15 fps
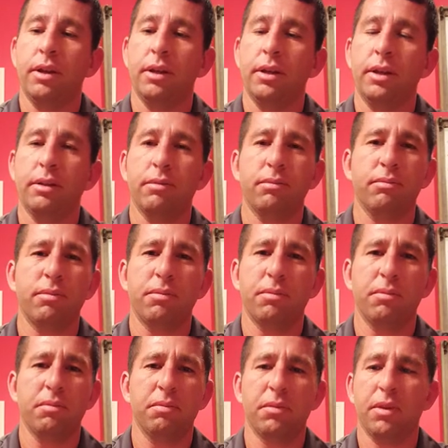getting,
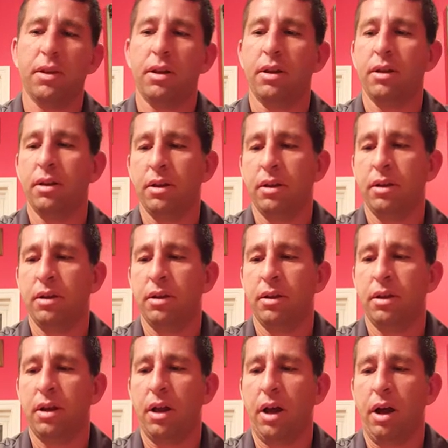
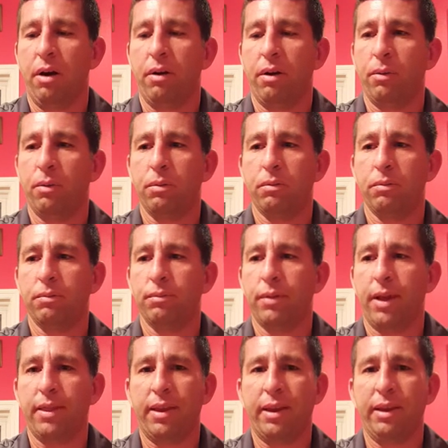uh,
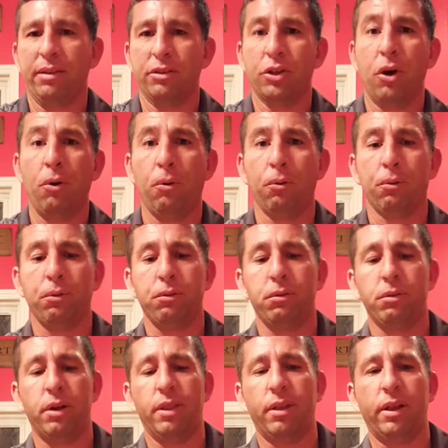I think total,
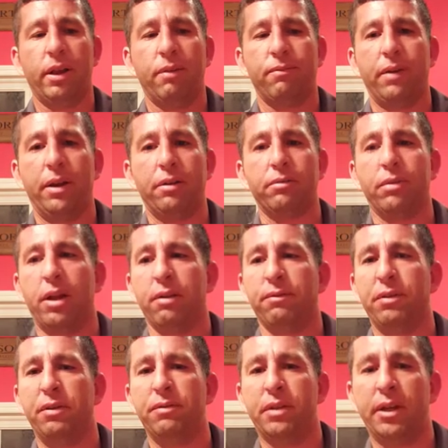I think I found like
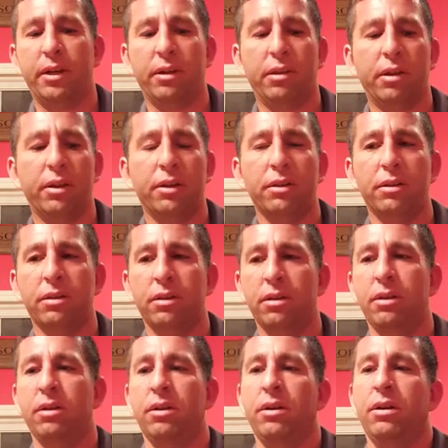15 of these.
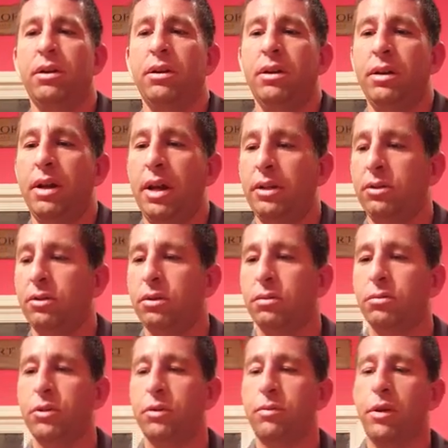I took
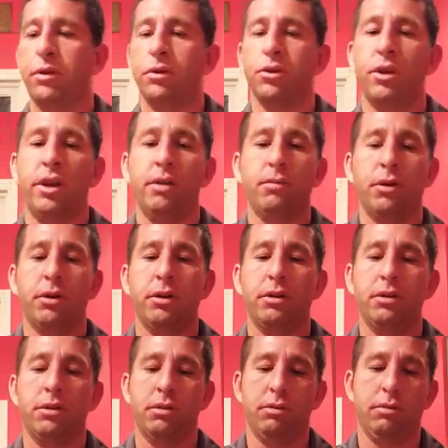them to my trade
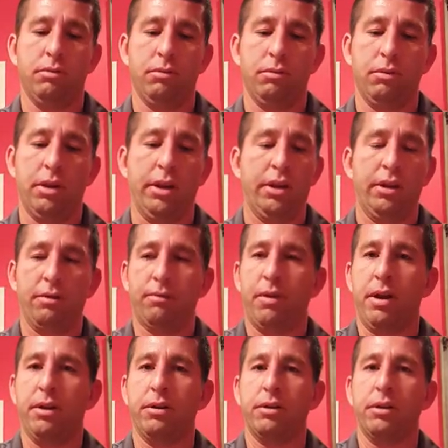buddies. They didn't
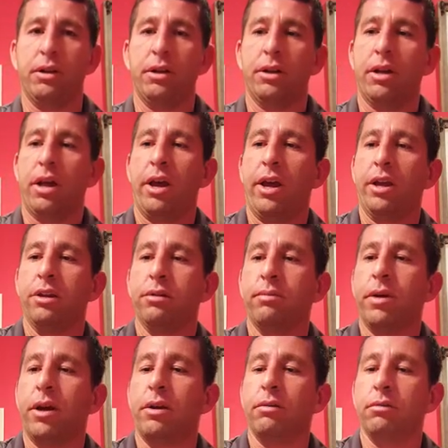find none yet. I handed them
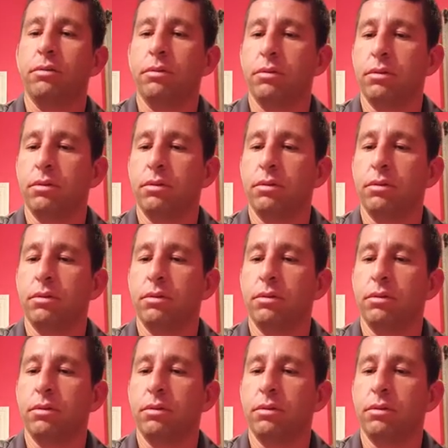out